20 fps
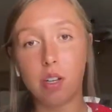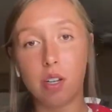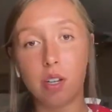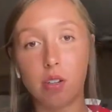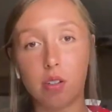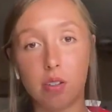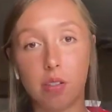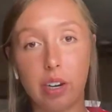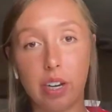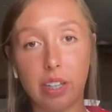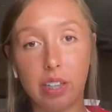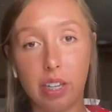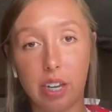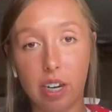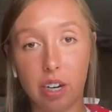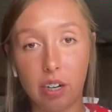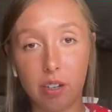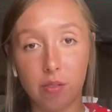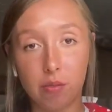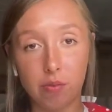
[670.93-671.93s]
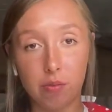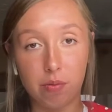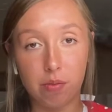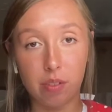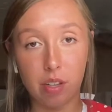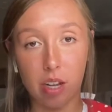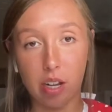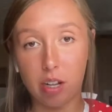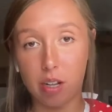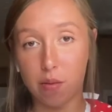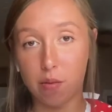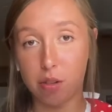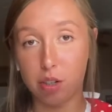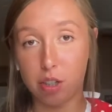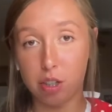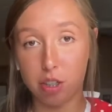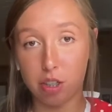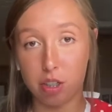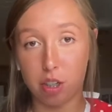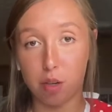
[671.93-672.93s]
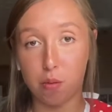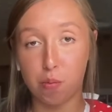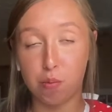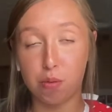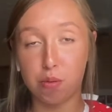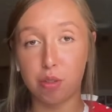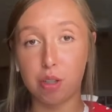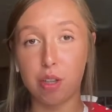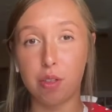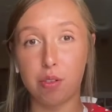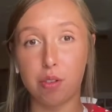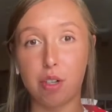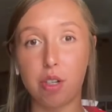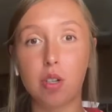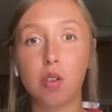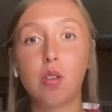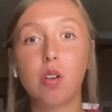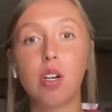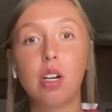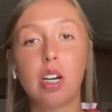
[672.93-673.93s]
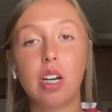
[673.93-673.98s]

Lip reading: right there. And then we're just gonna pull it through